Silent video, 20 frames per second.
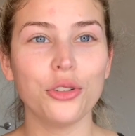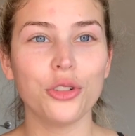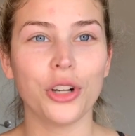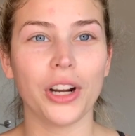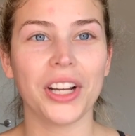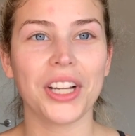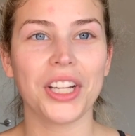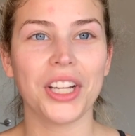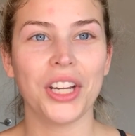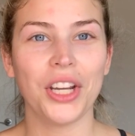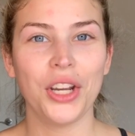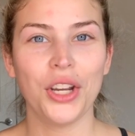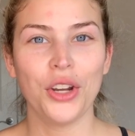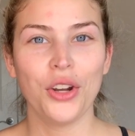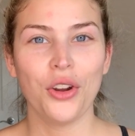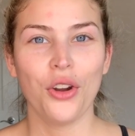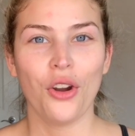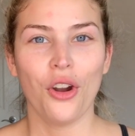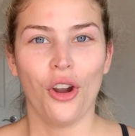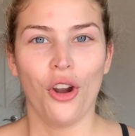trick
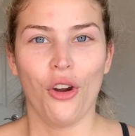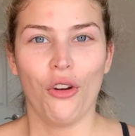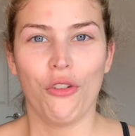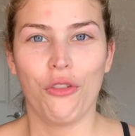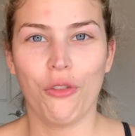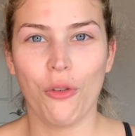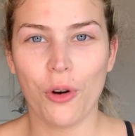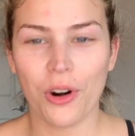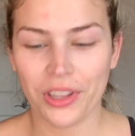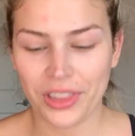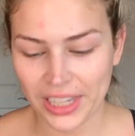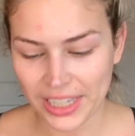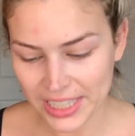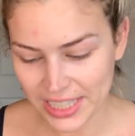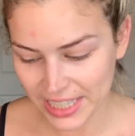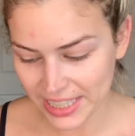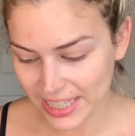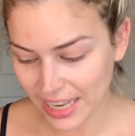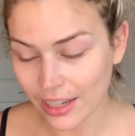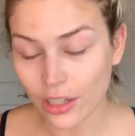for
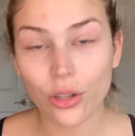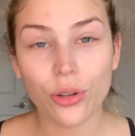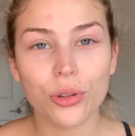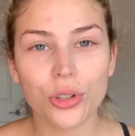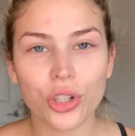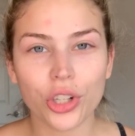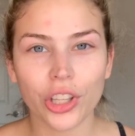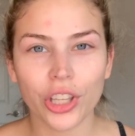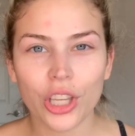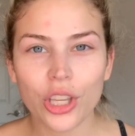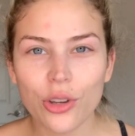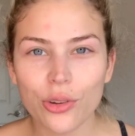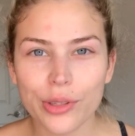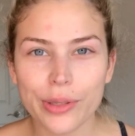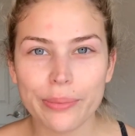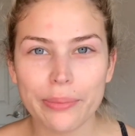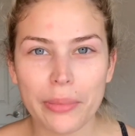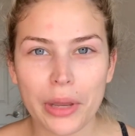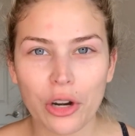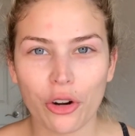this is I usually use
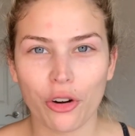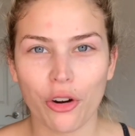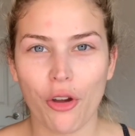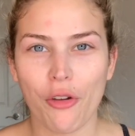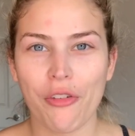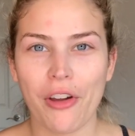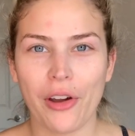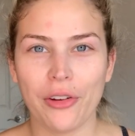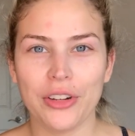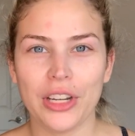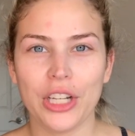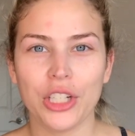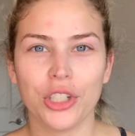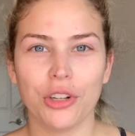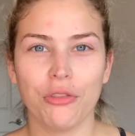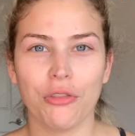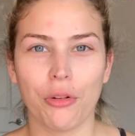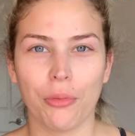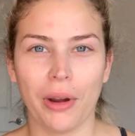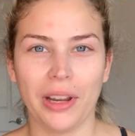mineral
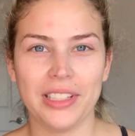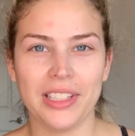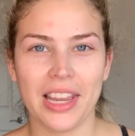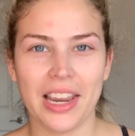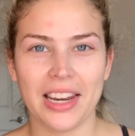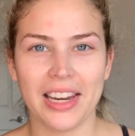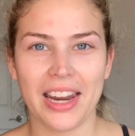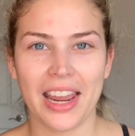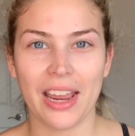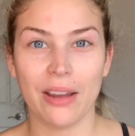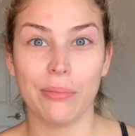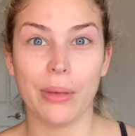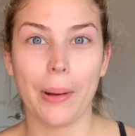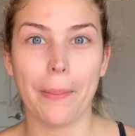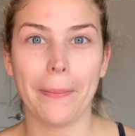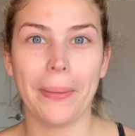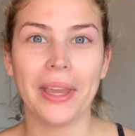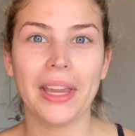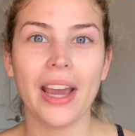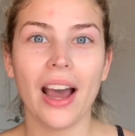foundation for my day-to-day,
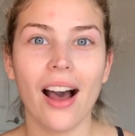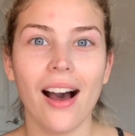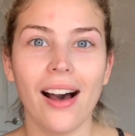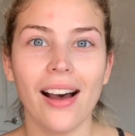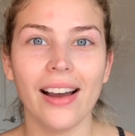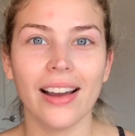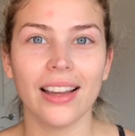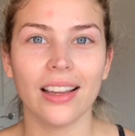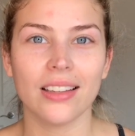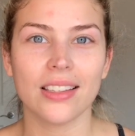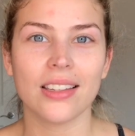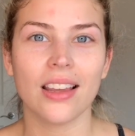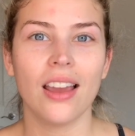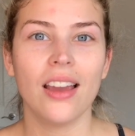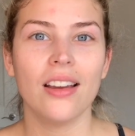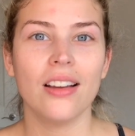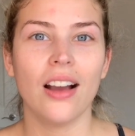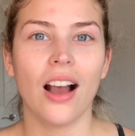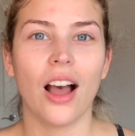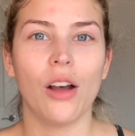but because
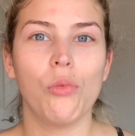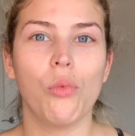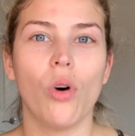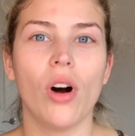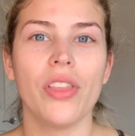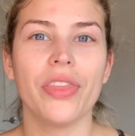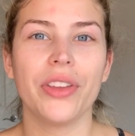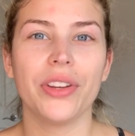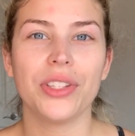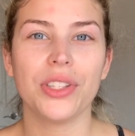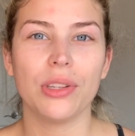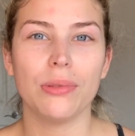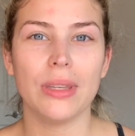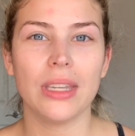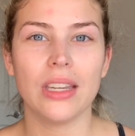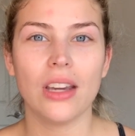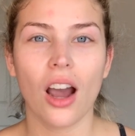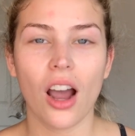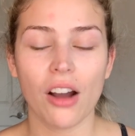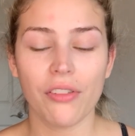I want this to be
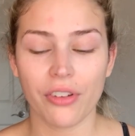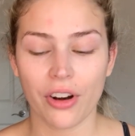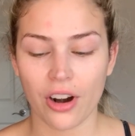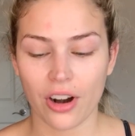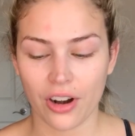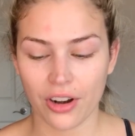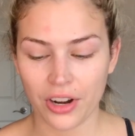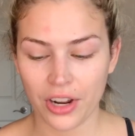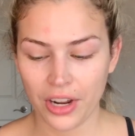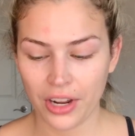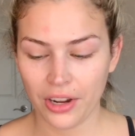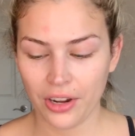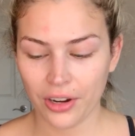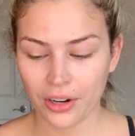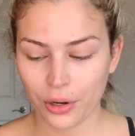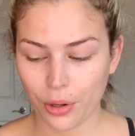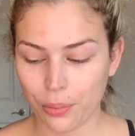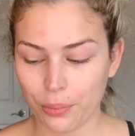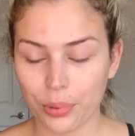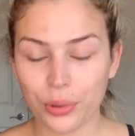covered
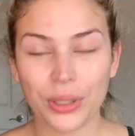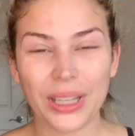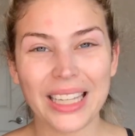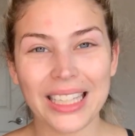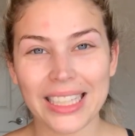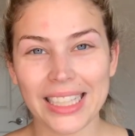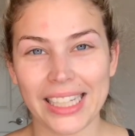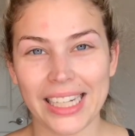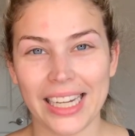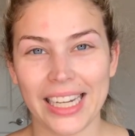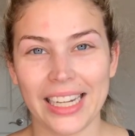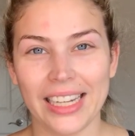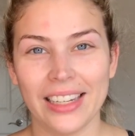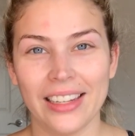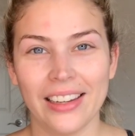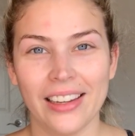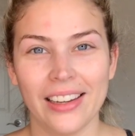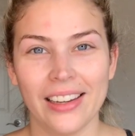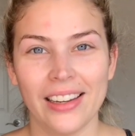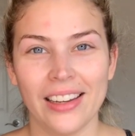completely,
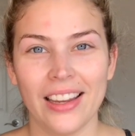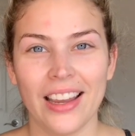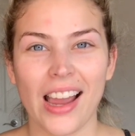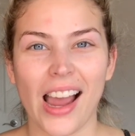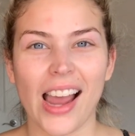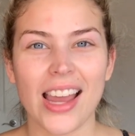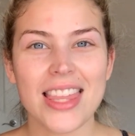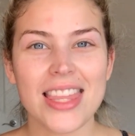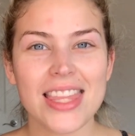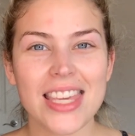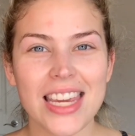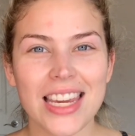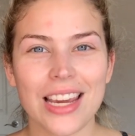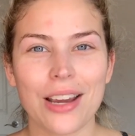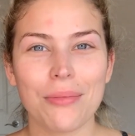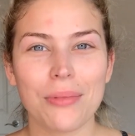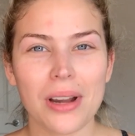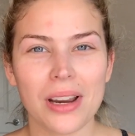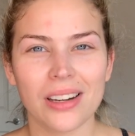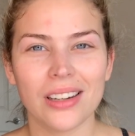I think
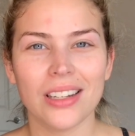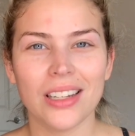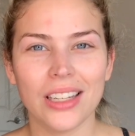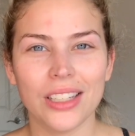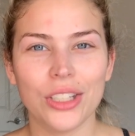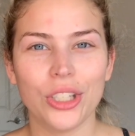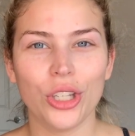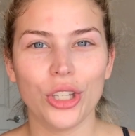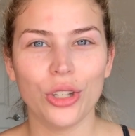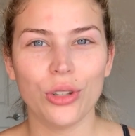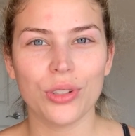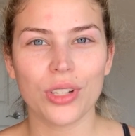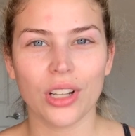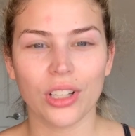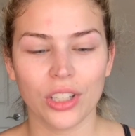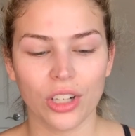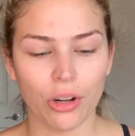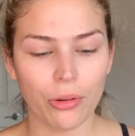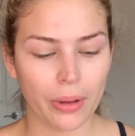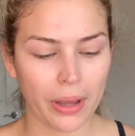I'm gonna need to use a
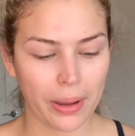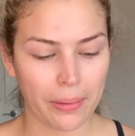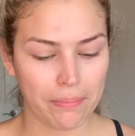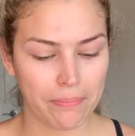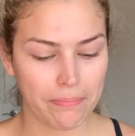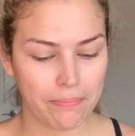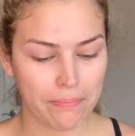little bit